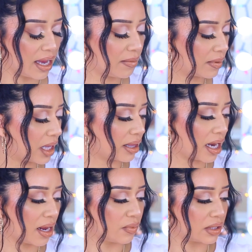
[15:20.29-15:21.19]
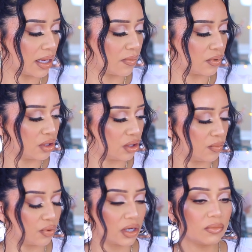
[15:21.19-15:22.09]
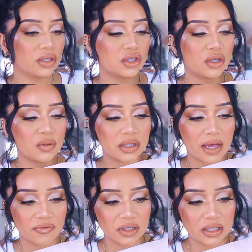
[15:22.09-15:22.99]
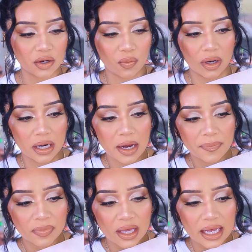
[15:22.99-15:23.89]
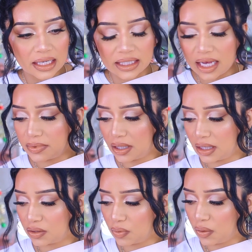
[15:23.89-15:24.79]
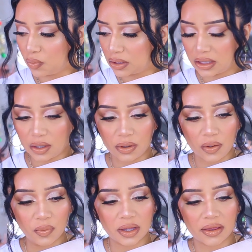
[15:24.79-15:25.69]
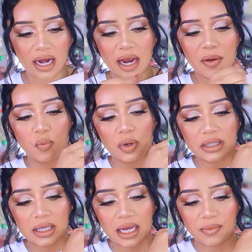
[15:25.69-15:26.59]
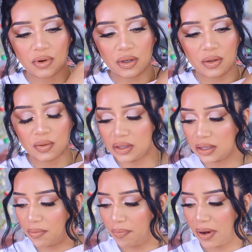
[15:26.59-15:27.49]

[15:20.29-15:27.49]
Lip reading: I am glad that I was able to pretty much use every single one, except this one was the only one that I wasn't able to use.